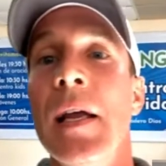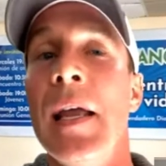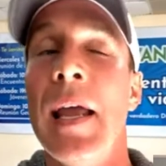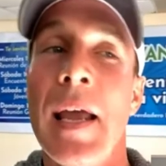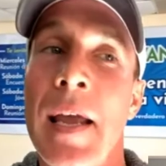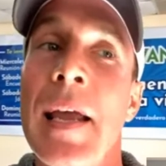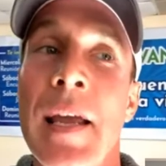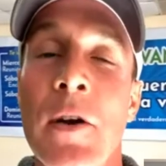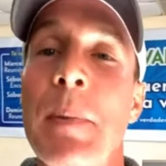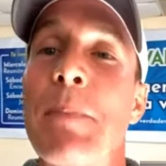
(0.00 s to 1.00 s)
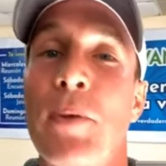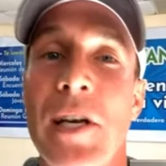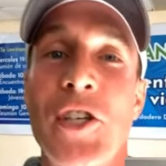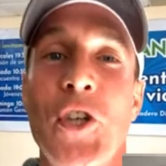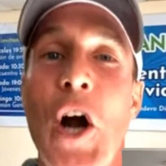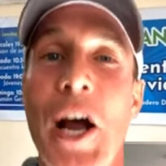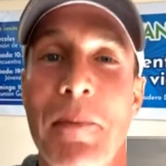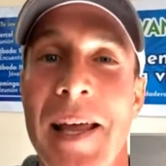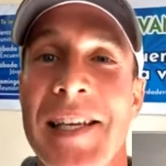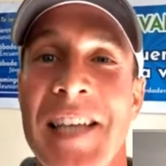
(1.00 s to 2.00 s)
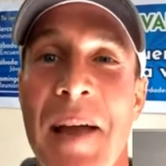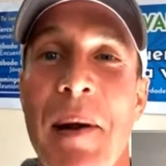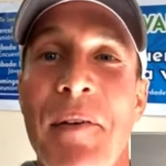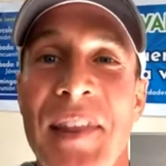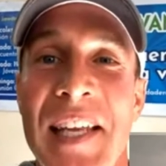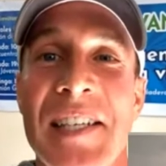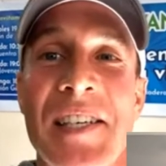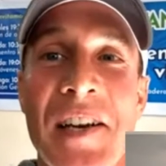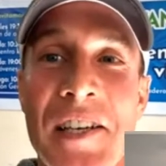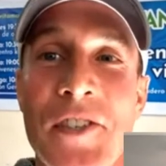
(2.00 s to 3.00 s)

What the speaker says: it'll be pretty strong by the time everything's done.